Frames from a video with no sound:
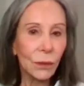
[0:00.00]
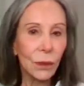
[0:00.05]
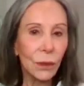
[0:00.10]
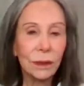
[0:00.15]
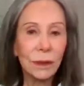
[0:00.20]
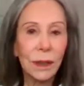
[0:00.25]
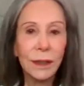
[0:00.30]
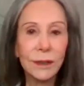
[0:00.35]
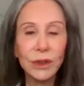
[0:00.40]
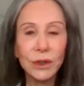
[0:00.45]

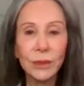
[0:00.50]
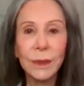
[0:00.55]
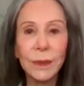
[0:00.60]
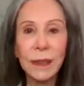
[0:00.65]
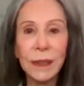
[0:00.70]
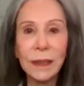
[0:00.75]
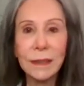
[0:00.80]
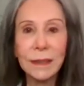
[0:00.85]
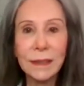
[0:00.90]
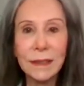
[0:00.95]
With lunch
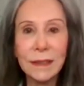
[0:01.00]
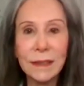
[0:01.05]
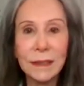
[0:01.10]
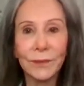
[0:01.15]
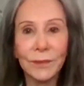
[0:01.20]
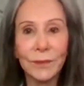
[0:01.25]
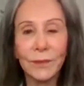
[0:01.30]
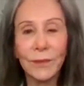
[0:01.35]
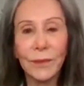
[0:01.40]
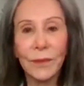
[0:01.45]

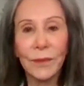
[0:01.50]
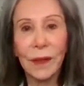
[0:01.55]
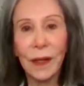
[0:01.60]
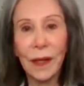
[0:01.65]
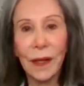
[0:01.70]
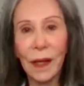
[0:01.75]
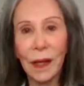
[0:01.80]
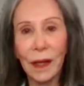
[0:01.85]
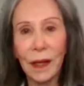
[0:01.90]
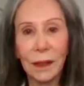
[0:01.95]
meats,
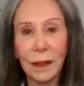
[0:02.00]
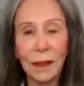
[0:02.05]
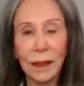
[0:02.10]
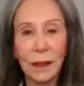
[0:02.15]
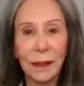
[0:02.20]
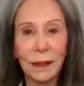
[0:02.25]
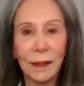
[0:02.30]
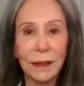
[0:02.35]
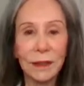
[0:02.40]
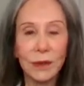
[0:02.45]

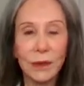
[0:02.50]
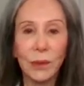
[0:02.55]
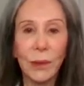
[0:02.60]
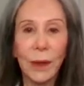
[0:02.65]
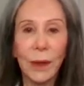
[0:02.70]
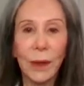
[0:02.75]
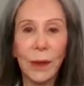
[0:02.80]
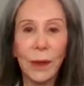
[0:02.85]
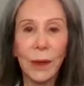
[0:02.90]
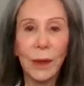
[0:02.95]
it's
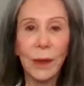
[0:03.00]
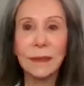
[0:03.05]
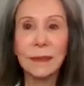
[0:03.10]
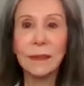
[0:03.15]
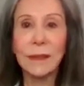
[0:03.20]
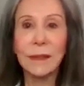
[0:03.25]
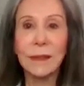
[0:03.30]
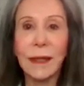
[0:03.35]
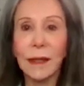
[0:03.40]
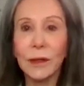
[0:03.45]

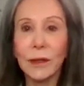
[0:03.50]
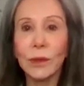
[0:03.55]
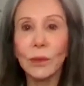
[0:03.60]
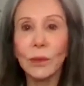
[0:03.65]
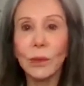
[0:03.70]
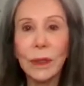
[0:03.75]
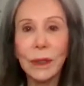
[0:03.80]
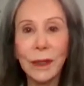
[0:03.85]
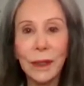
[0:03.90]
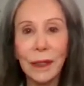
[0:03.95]
recommended that
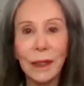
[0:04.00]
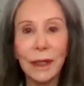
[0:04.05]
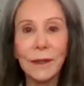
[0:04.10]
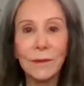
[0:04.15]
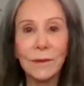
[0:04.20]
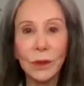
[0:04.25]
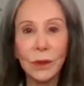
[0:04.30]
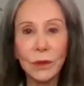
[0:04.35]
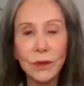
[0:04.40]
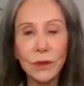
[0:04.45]
you really
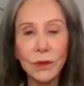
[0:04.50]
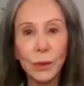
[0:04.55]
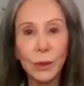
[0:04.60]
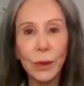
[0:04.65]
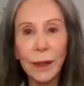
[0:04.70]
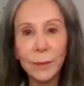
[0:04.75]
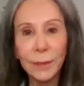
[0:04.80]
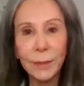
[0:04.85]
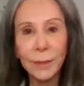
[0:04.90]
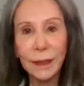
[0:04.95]
eat those
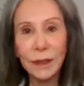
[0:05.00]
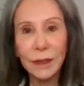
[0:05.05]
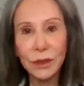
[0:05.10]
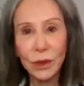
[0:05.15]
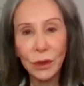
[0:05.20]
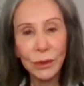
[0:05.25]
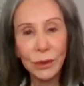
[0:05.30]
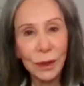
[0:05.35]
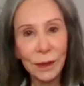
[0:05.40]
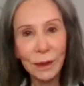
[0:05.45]
promptly,
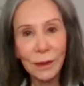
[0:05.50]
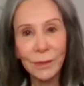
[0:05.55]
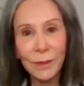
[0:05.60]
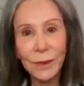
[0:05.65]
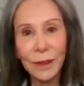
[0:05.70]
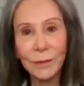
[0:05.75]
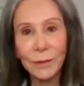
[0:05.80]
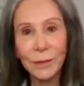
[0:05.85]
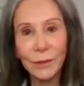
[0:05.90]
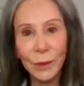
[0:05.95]
don't
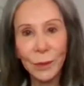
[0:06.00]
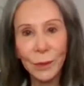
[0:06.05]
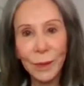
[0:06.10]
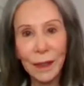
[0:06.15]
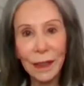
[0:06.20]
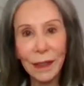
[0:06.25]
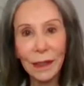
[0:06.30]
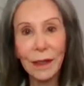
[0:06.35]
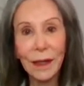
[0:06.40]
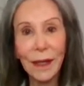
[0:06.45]
keep them for
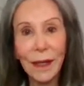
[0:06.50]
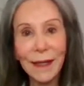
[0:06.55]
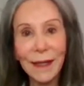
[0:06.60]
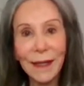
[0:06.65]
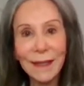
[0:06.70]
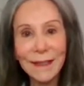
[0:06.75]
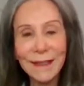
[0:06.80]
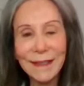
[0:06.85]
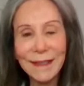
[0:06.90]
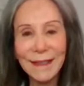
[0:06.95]
many
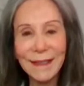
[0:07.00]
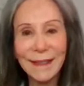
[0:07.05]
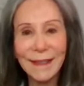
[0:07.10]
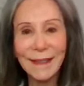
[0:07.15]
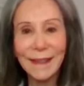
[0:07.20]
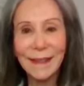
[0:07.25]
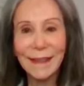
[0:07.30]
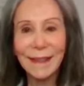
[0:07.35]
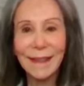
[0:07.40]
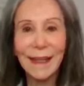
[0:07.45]
days.
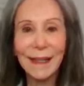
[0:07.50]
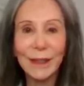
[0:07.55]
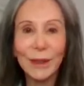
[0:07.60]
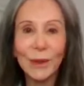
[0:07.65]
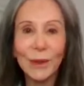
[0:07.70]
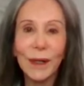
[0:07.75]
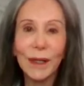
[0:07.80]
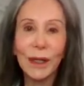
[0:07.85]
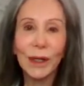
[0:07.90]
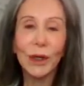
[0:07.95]
And
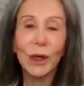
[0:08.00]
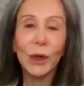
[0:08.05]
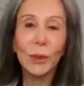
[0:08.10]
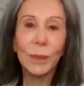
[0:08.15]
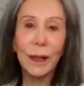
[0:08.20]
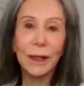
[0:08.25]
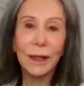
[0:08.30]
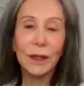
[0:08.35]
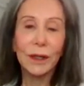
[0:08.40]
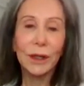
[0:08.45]
you want to go
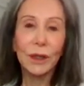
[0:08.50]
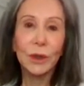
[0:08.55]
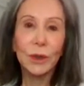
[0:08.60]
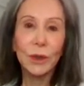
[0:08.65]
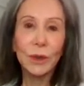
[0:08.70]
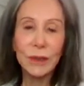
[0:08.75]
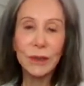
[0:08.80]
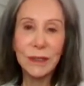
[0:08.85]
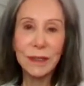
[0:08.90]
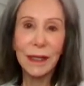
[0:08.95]
by the
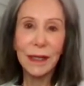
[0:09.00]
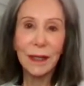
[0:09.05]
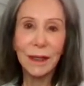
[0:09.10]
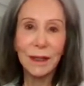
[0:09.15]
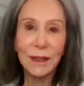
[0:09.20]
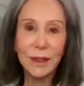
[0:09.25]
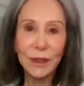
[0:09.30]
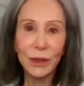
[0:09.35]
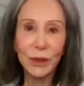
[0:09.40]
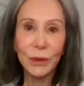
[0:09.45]
use
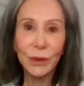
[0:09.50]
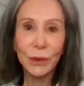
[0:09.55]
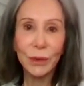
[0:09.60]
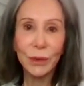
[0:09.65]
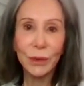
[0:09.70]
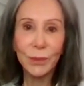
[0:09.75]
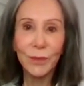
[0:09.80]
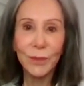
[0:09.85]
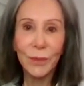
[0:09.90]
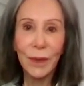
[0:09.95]
date
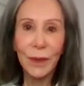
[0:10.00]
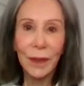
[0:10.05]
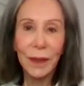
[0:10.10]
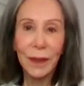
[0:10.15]
too.